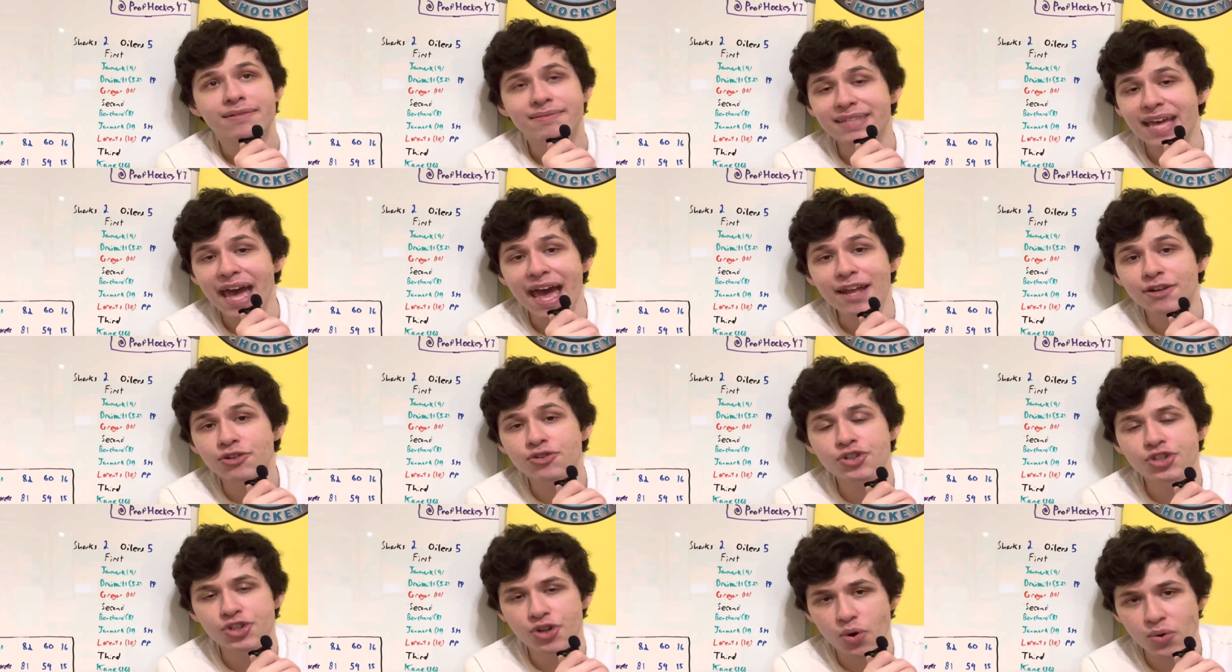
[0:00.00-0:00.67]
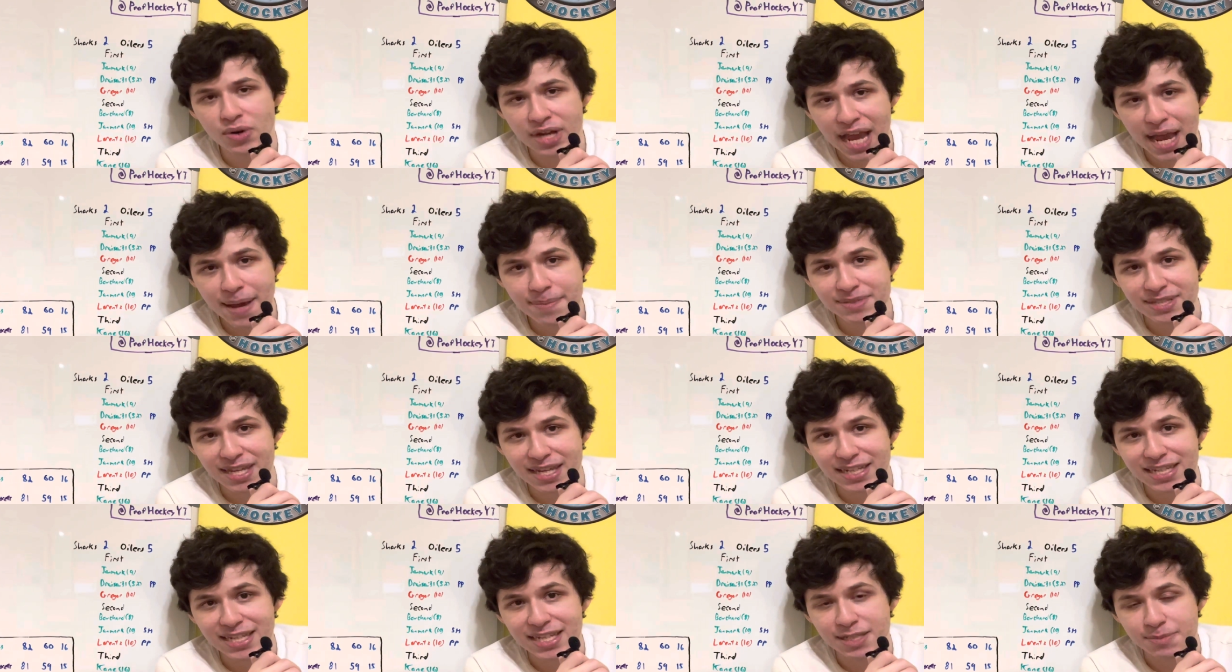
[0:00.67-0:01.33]
10 or so games
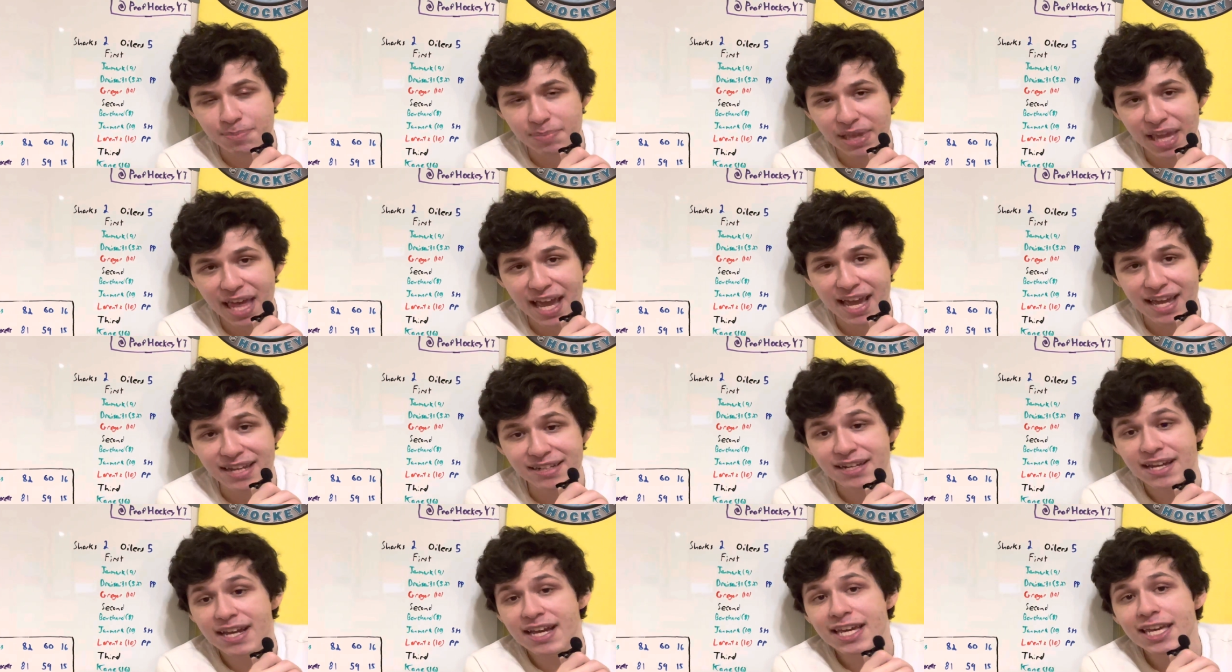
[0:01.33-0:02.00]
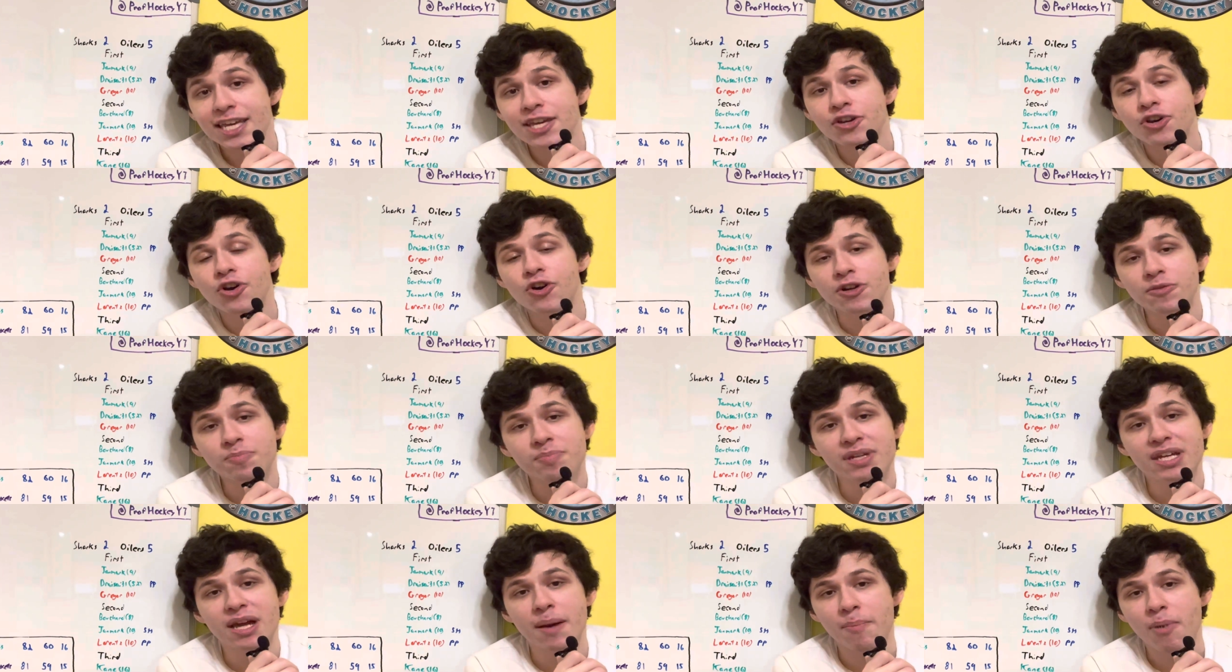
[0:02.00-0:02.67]
that he's played, he
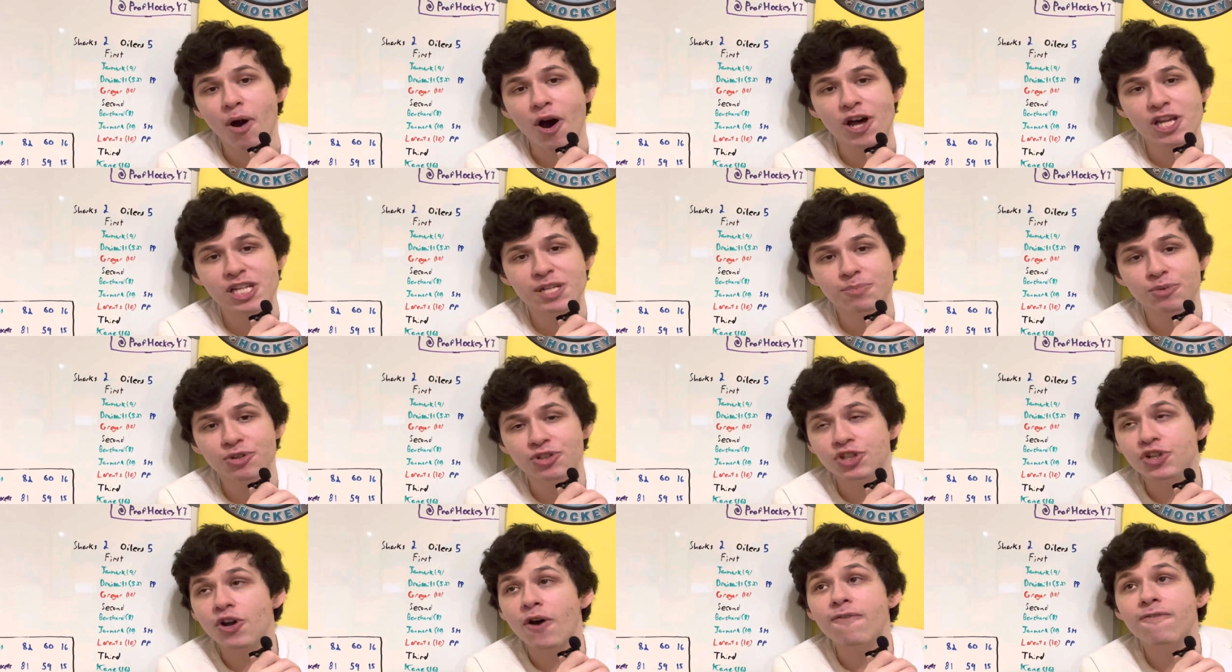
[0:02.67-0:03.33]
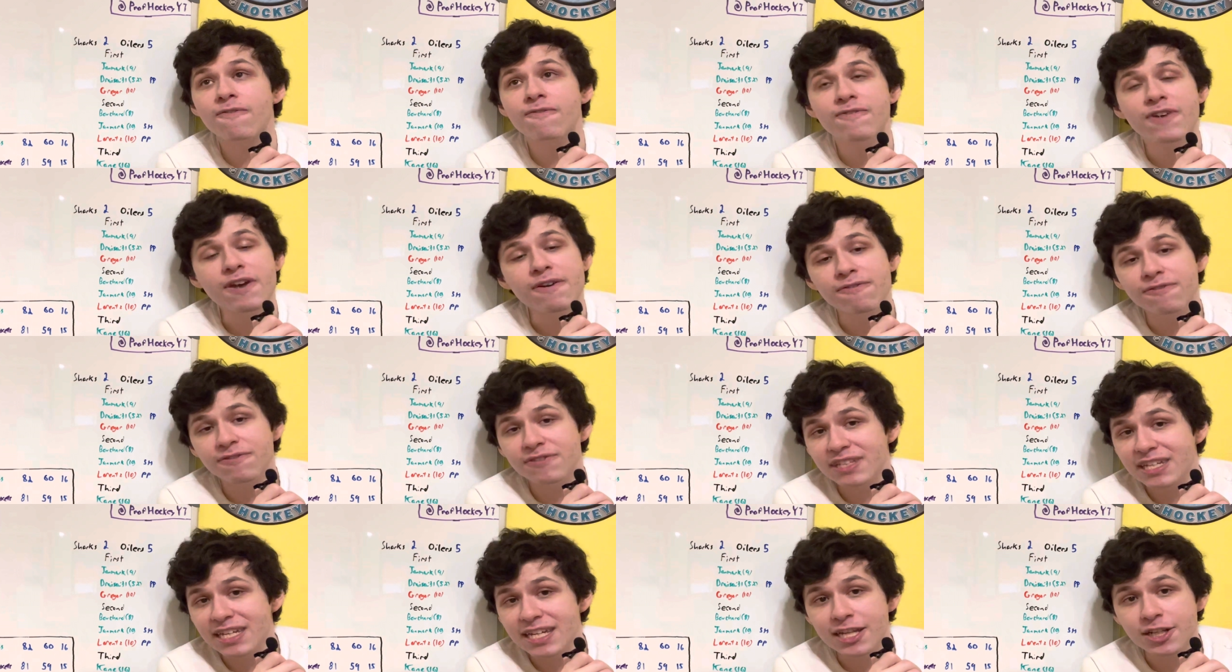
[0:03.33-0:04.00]
could be a possible, you know,
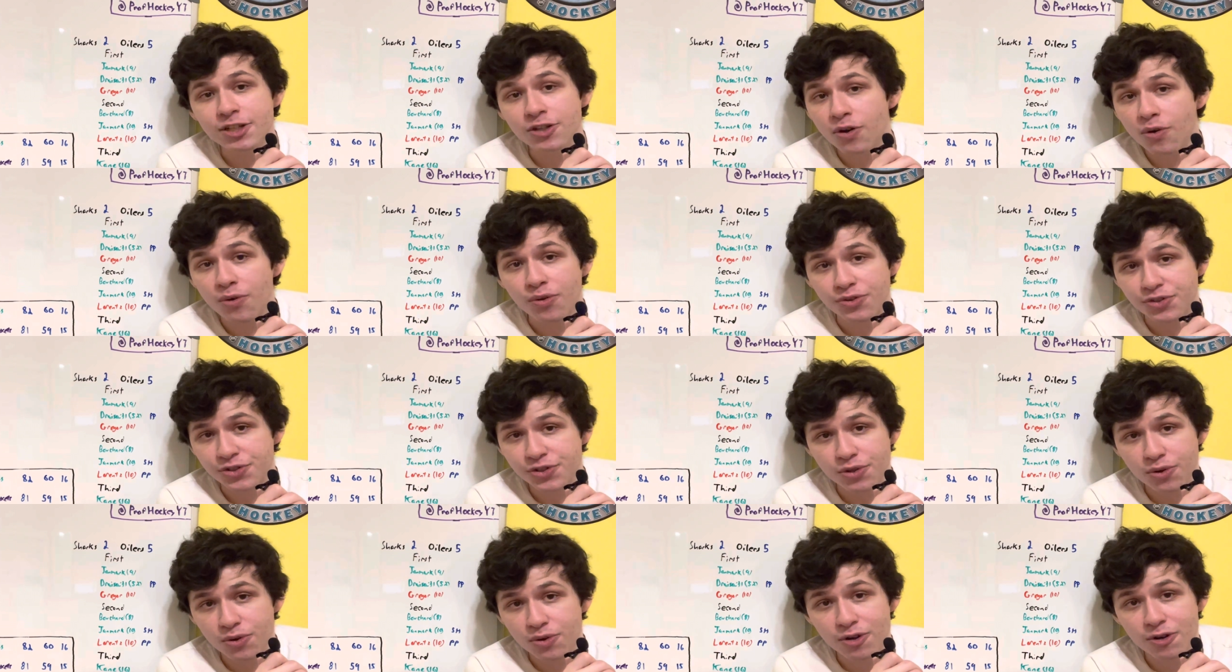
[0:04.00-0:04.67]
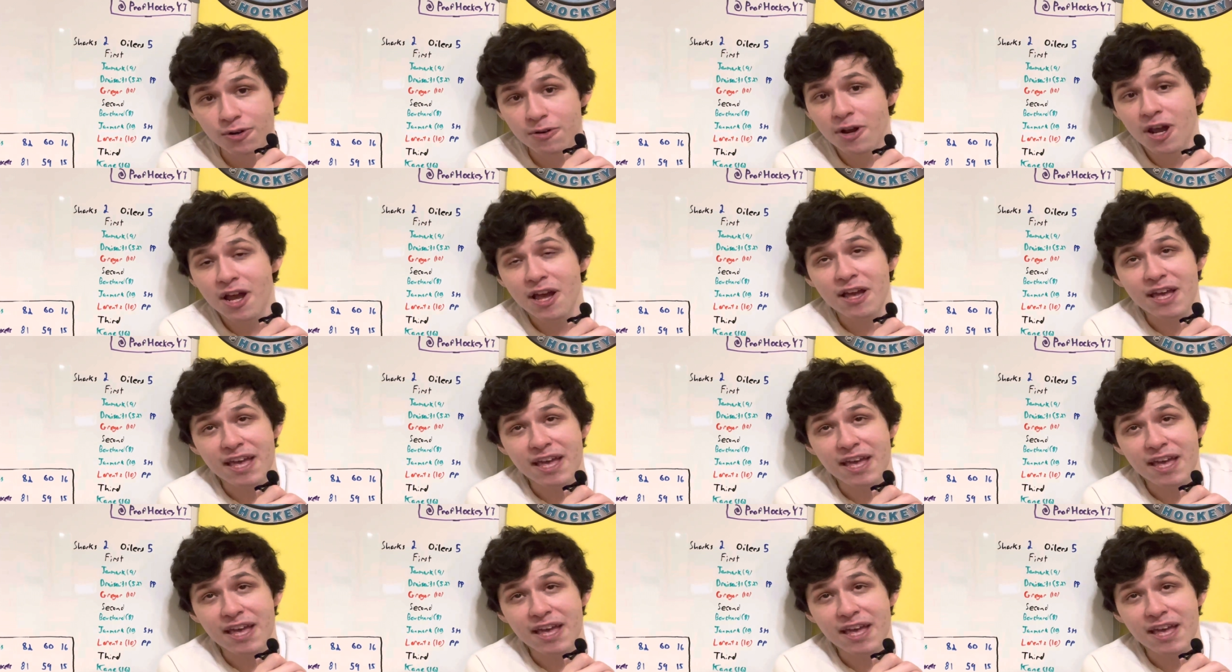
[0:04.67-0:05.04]
15 goal scorer,